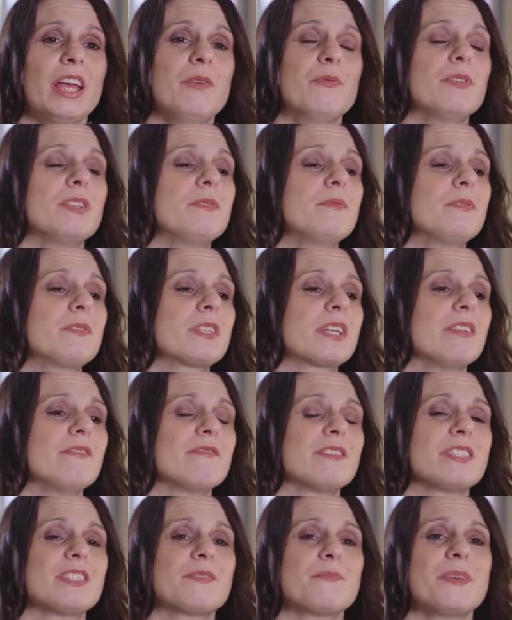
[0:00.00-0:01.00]
He would
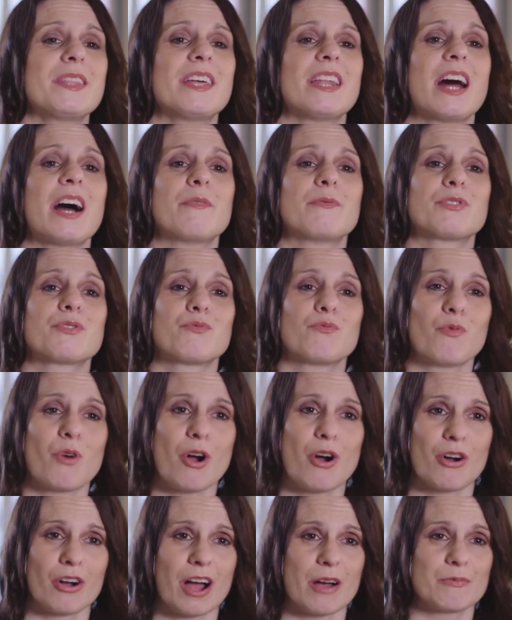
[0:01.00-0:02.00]
convince me that I was
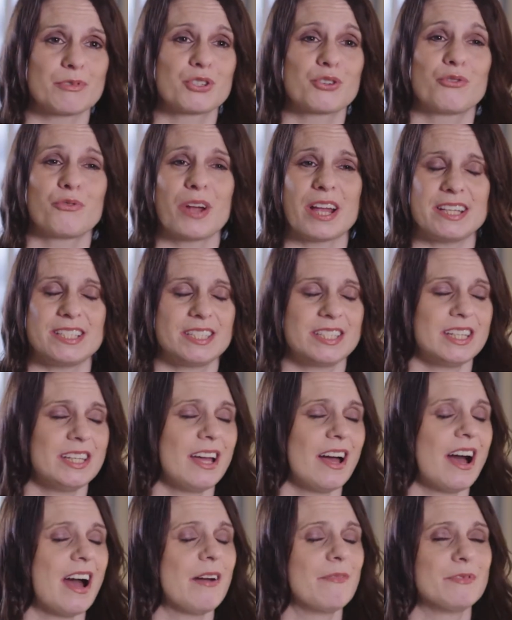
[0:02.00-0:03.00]
wrong, I was crazy,
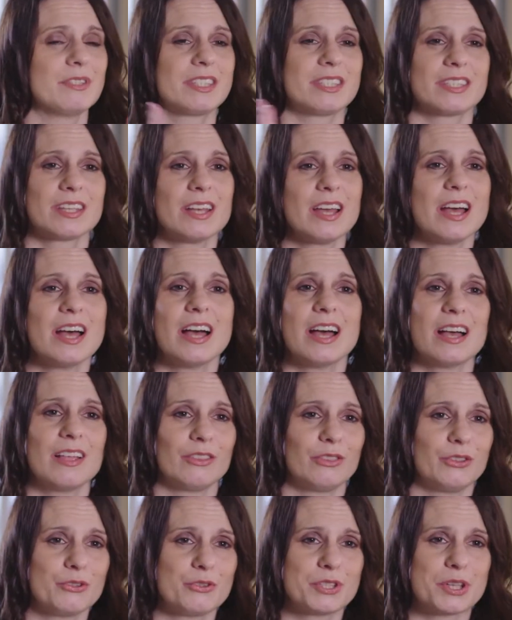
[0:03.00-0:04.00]
I was
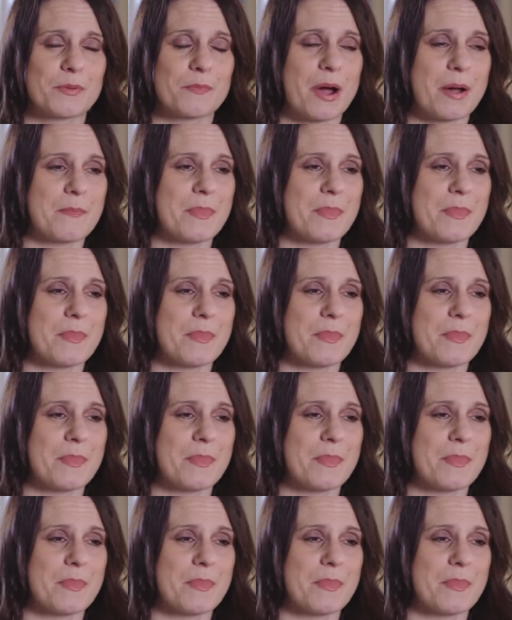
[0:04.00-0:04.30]
losing my